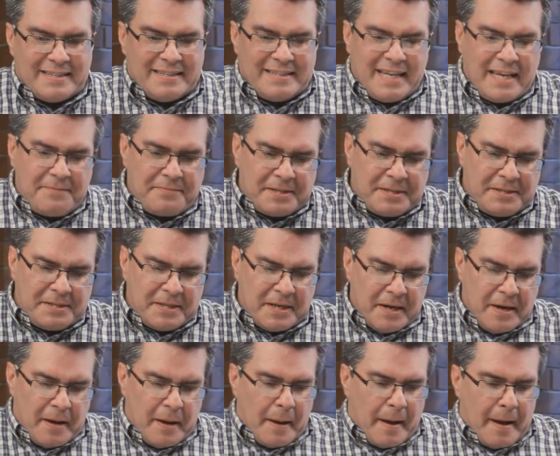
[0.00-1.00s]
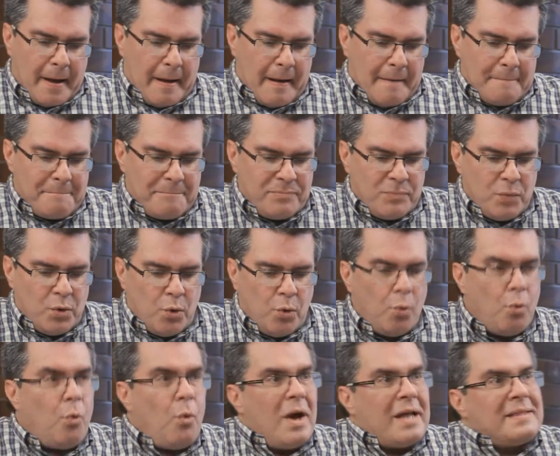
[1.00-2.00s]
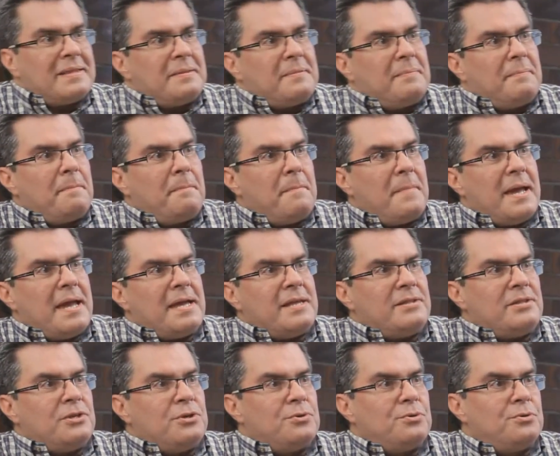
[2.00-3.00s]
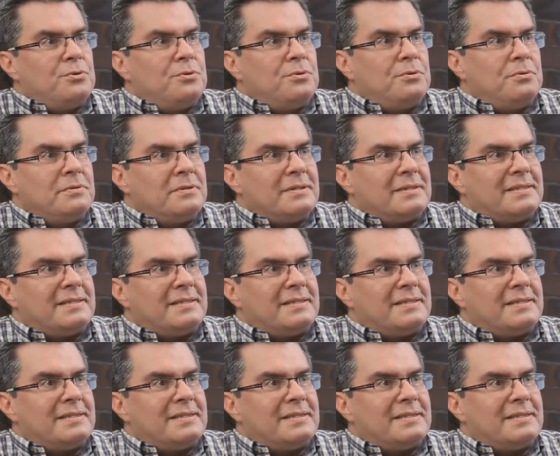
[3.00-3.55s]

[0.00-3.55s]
David, what made you